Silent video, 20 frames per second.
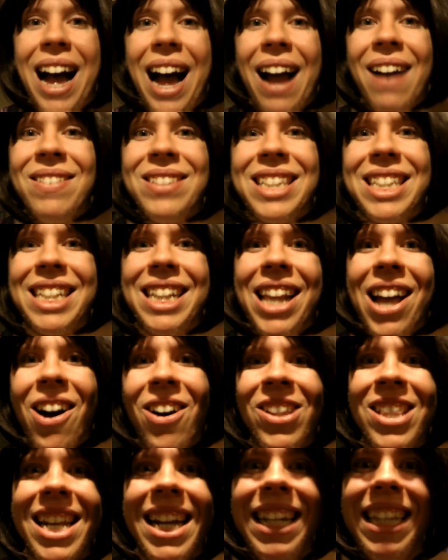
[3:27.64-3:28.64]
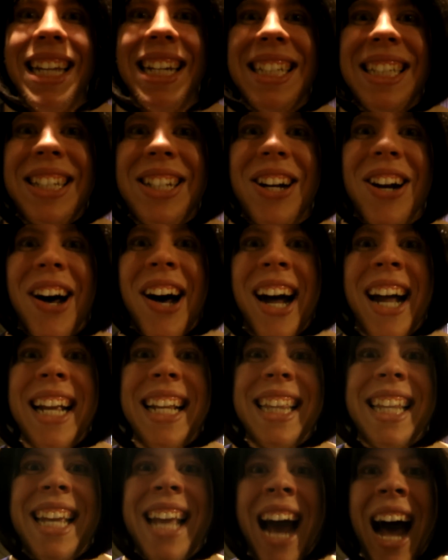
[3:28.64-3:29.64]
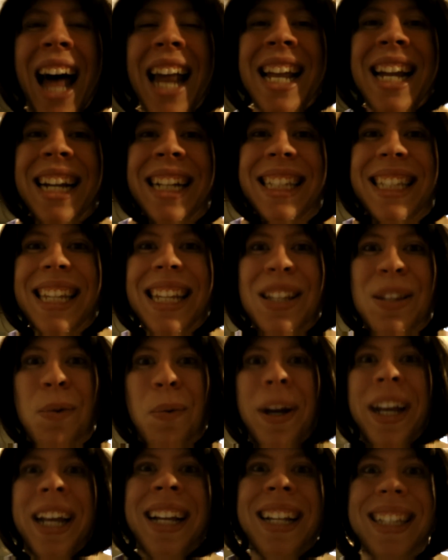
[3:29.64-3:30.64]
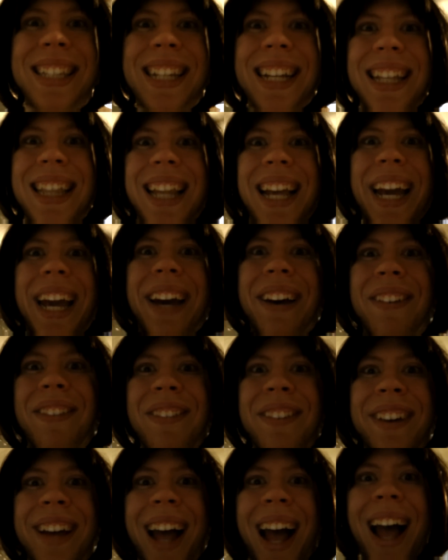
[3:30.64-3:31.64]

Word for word: I'm slowly destroying the audience's will to live.